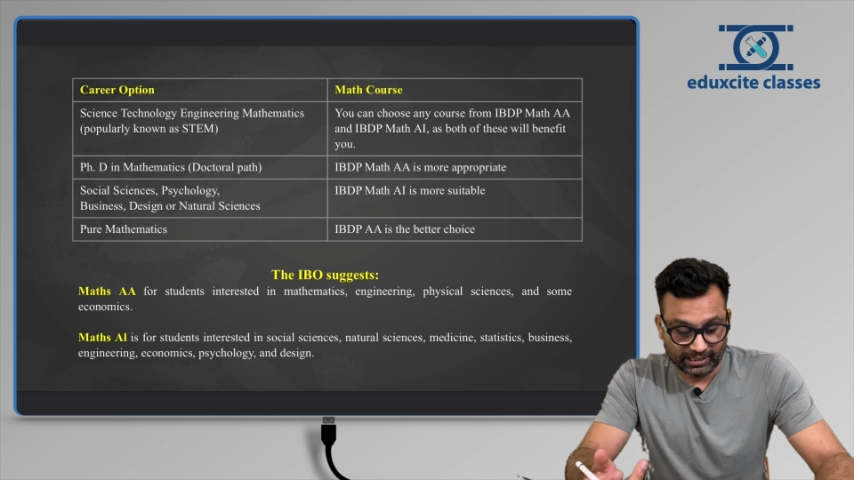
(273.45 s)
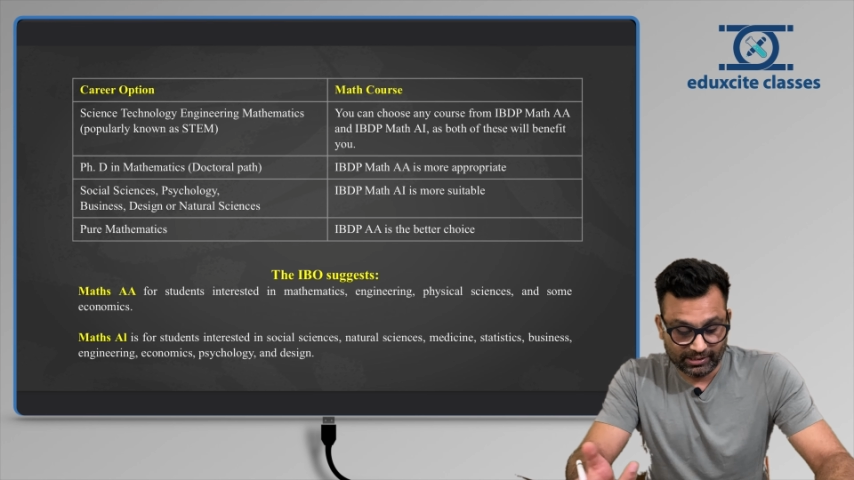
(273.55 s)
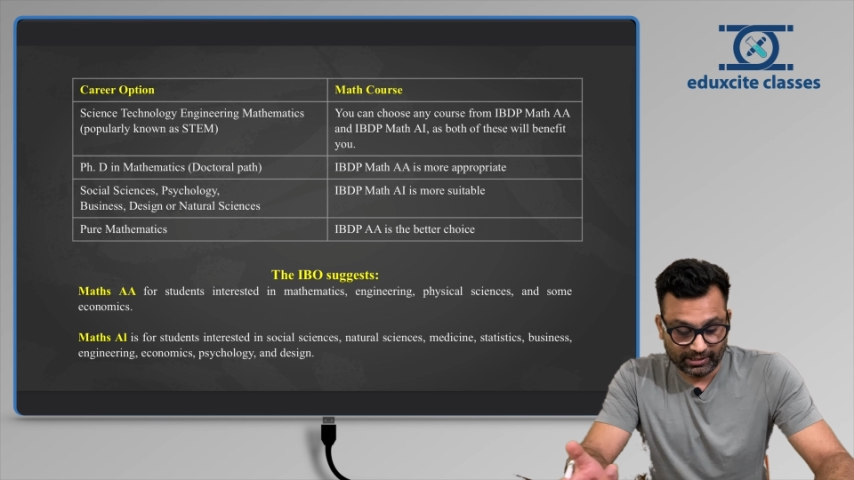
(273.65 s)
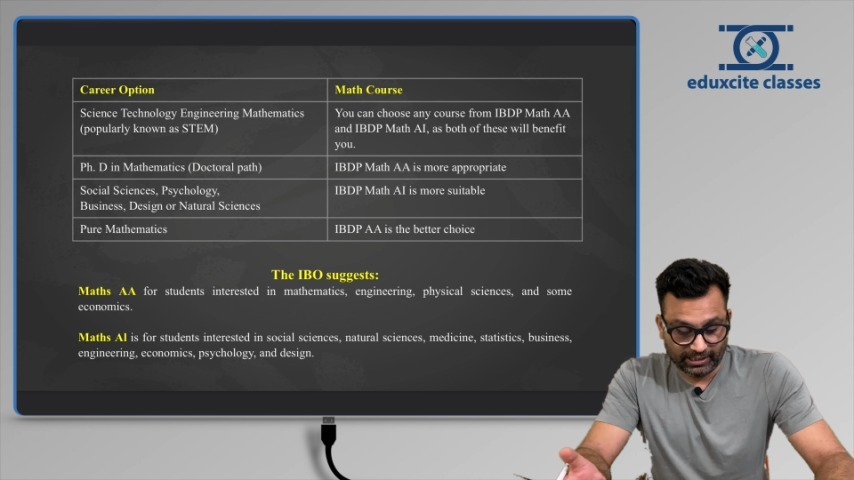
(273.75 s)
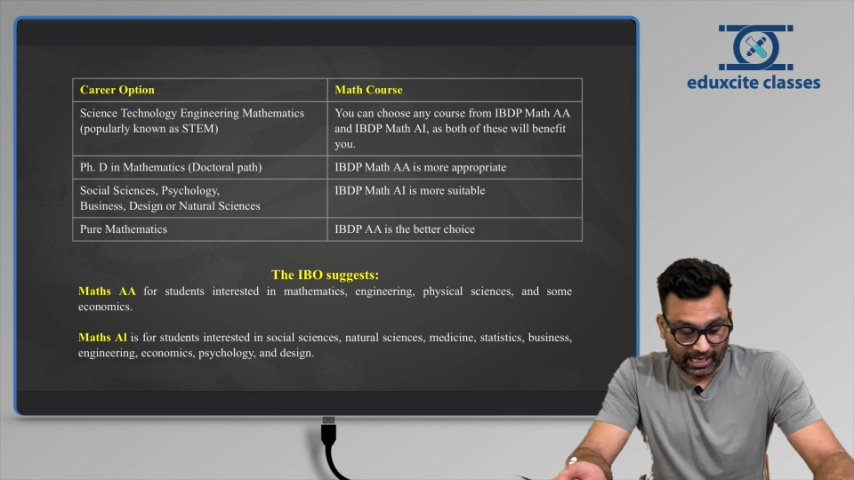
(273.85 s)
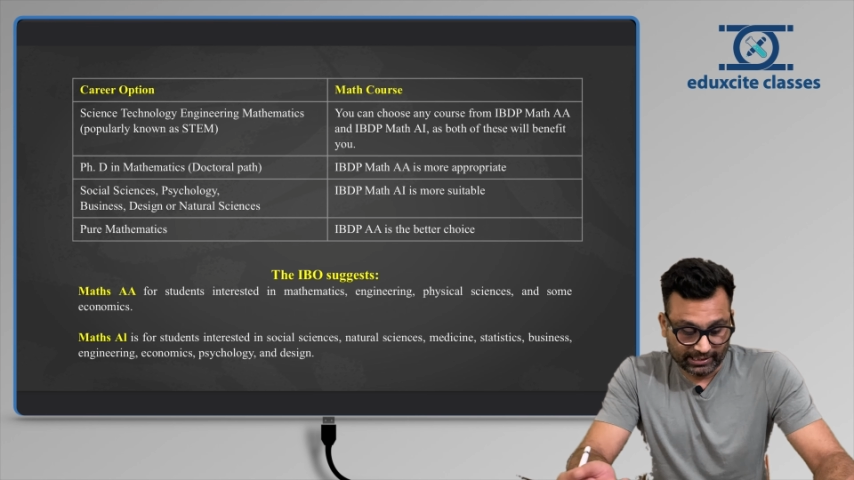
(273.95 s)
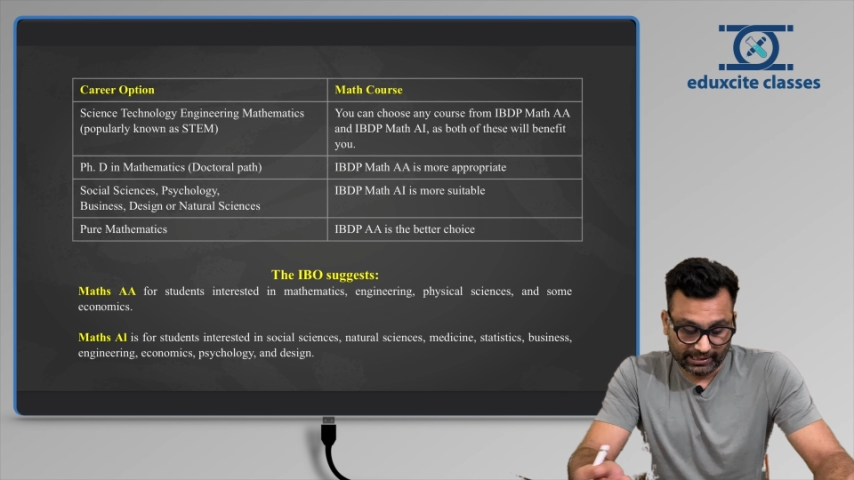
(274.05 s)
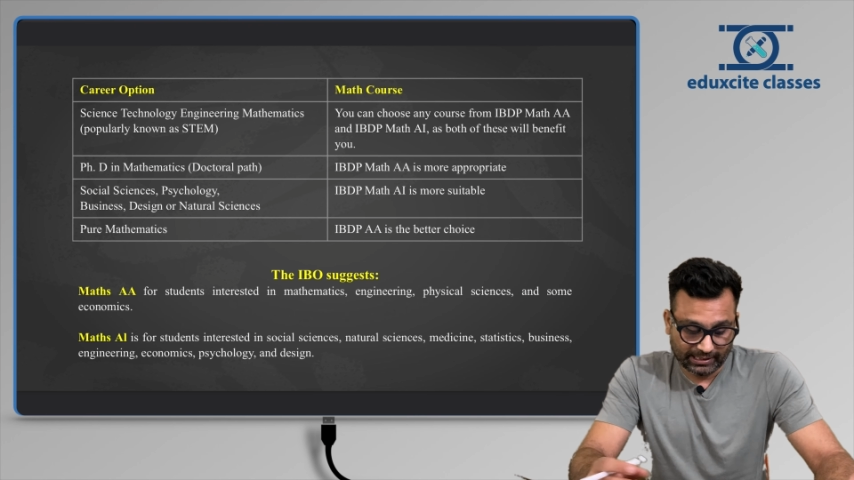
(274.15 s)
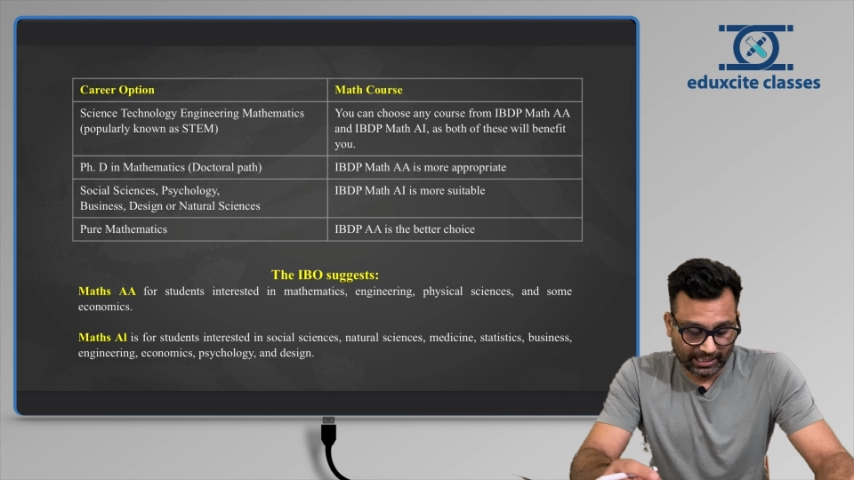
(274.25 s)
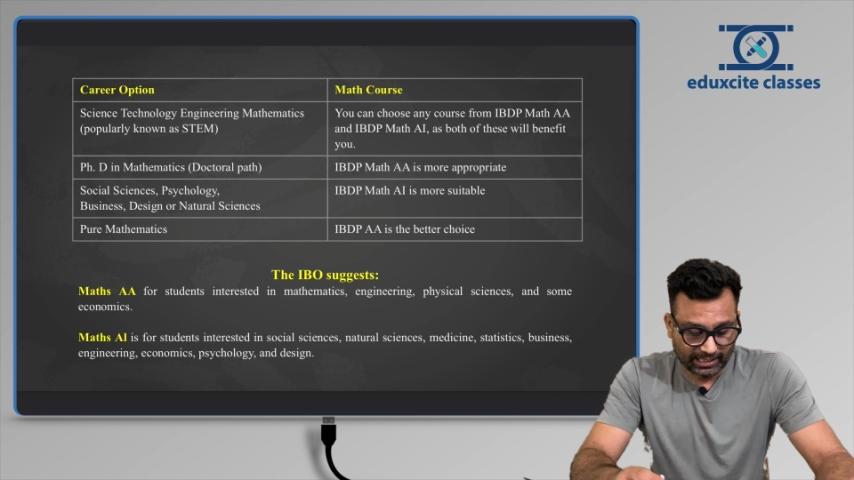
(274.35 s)
engineering, as I
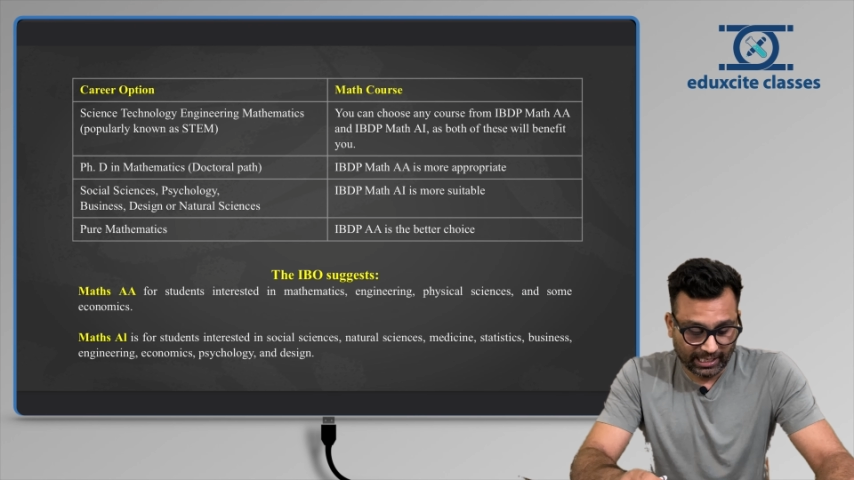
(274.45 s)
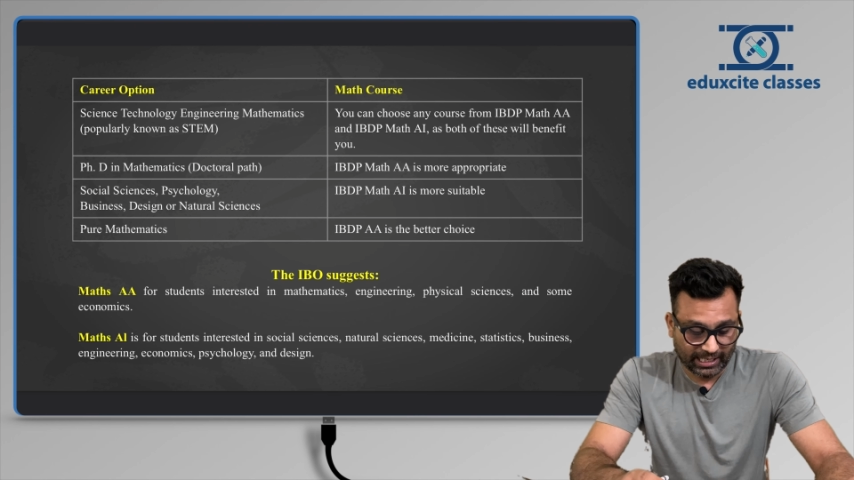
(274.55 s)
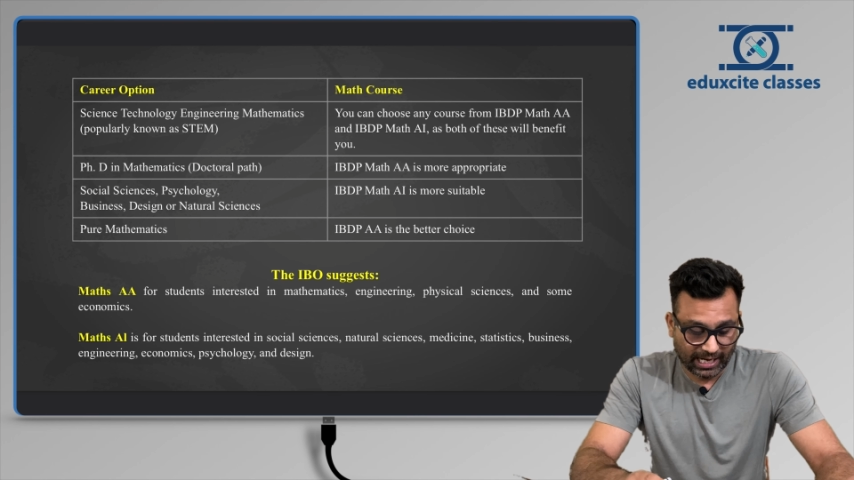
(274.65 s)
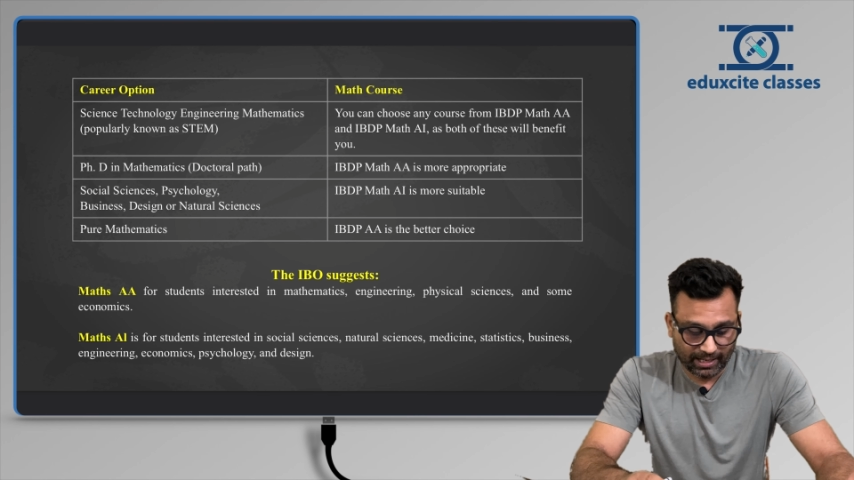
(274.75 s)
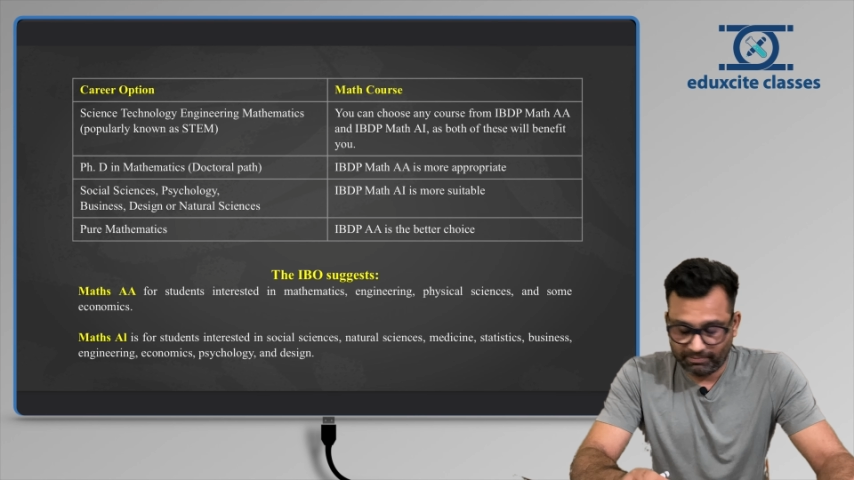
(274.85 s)
said, and